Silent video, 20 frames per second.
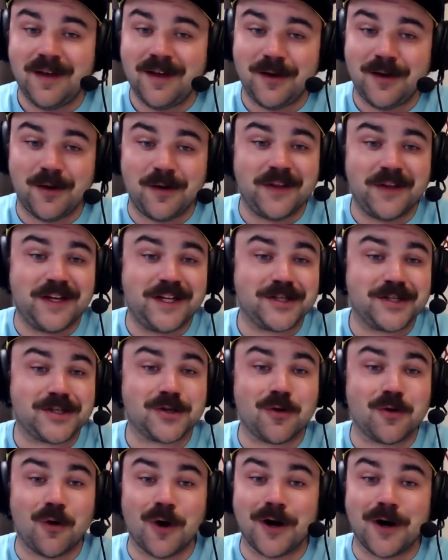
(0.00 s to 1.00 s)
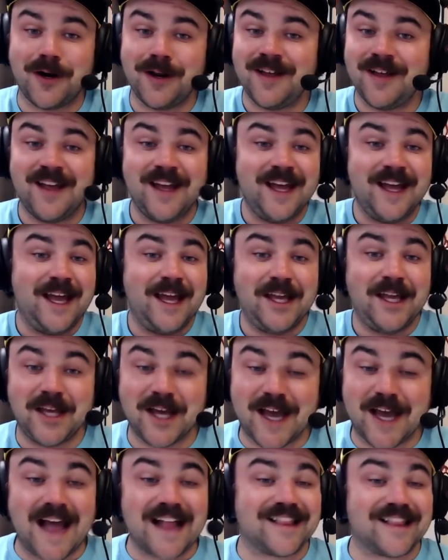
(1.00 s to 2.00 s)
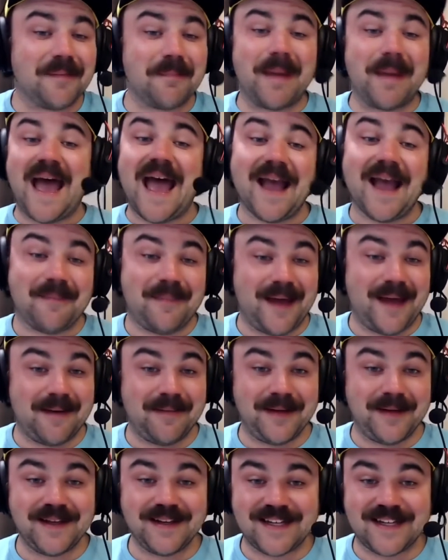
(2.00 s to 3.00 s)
you're in the Discord, you got the bag, baby.